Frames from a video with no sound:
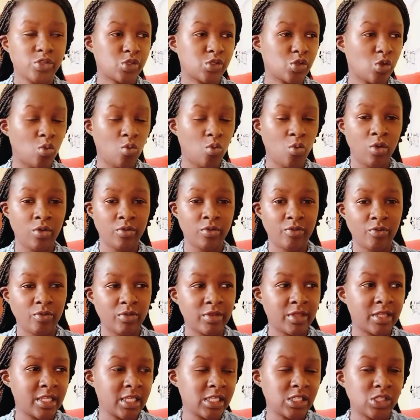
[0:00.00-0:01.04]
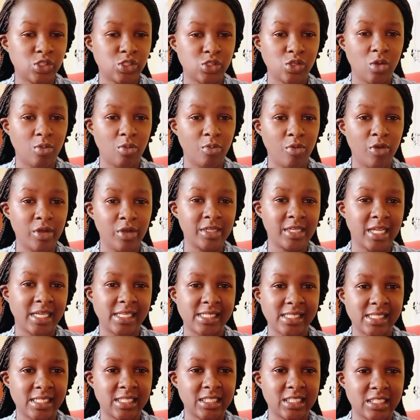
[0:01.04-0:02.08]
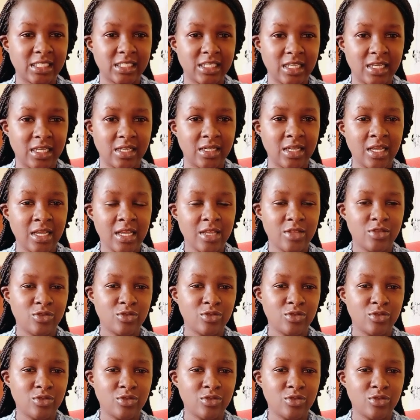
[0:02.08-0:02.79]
So what does it need?